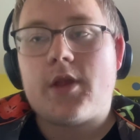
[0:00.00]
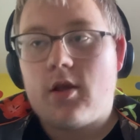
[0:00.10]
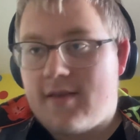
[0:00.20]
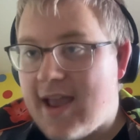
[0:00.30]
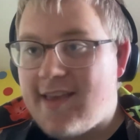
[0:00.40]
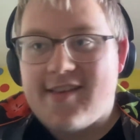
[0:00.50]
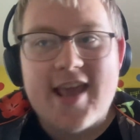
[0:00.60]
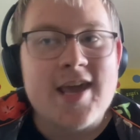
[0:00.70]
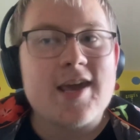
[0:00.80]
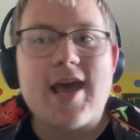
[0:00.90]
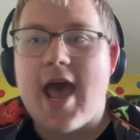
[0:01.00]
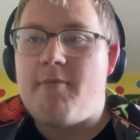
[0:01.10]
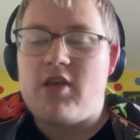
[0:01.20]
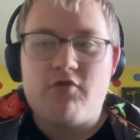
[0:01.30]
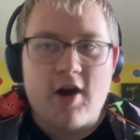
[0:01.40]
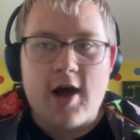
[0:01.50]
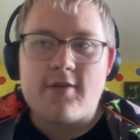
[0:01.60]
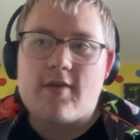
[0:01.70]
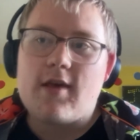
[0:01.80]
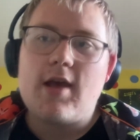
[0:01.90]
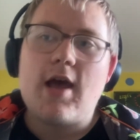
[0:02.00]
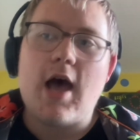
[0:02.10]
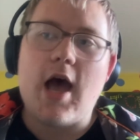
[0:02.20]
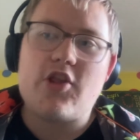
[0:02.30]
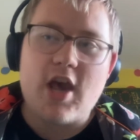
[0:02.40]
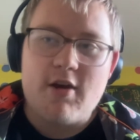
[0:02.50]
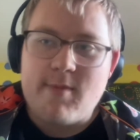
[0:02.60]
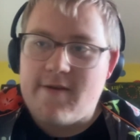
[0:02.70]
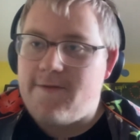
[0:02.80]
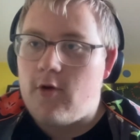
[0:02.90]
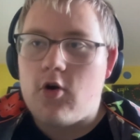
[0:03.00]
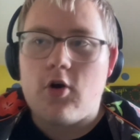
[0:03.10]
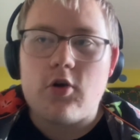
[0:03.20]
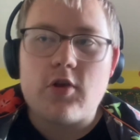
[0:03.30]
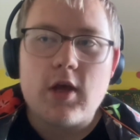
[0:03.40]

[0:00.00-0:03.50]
Sadie Sink, Emily Rudd, Jeremy Ford,